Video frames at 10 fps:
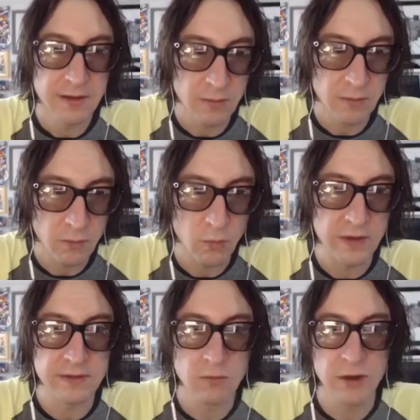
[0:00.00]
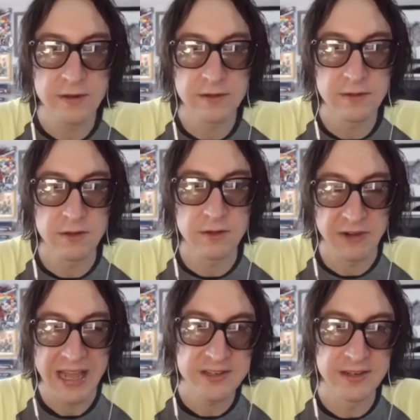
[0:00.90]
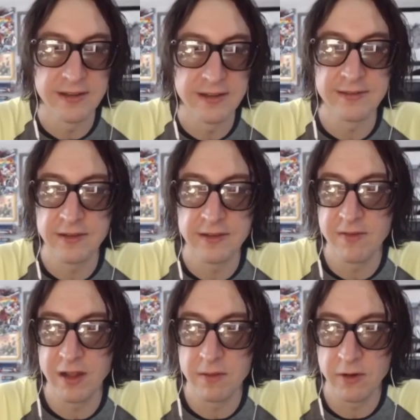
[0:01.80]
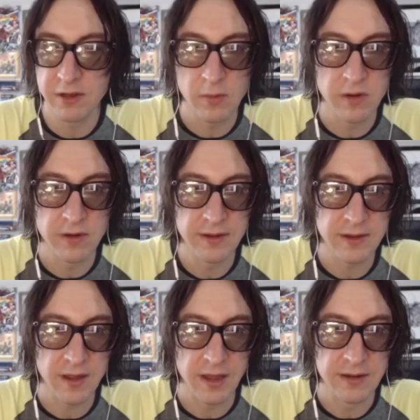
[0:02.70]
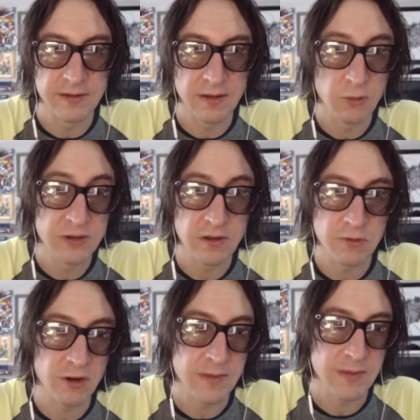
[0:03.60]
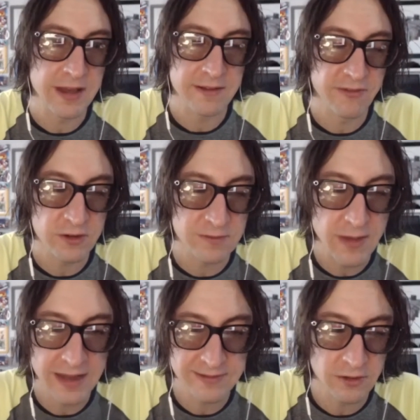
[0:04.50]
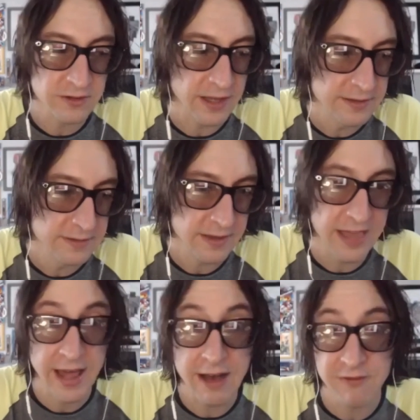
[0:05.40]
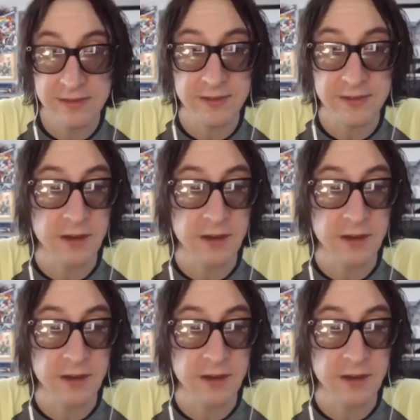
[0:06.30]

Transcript: what the reaction is in the developer community, and what those first Macs look like, and how fast they are.